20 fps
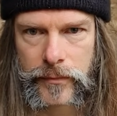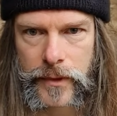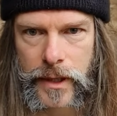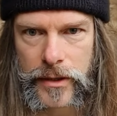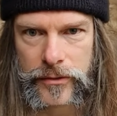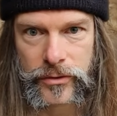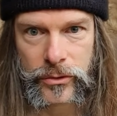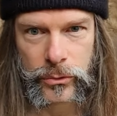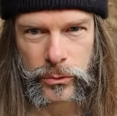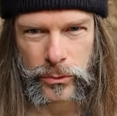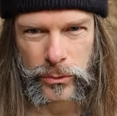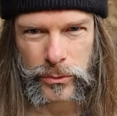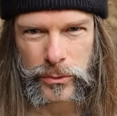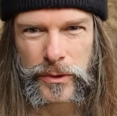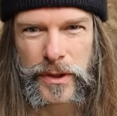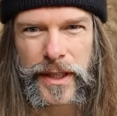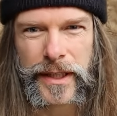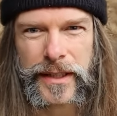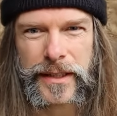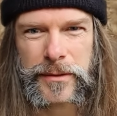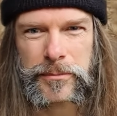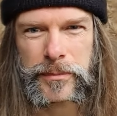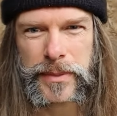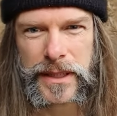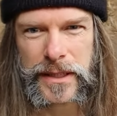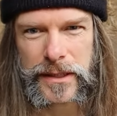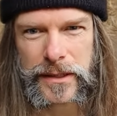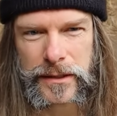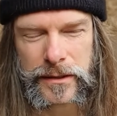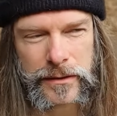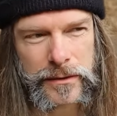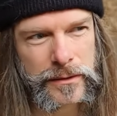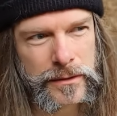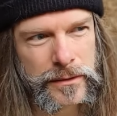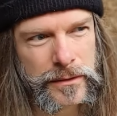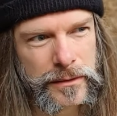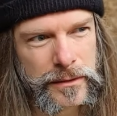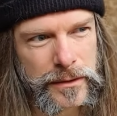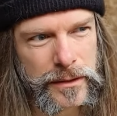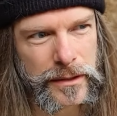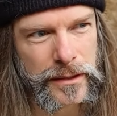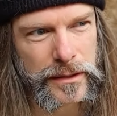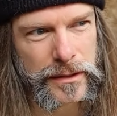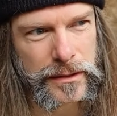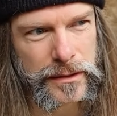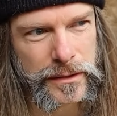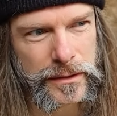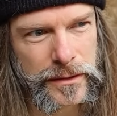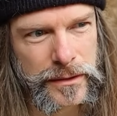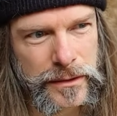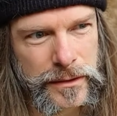at all. They can be a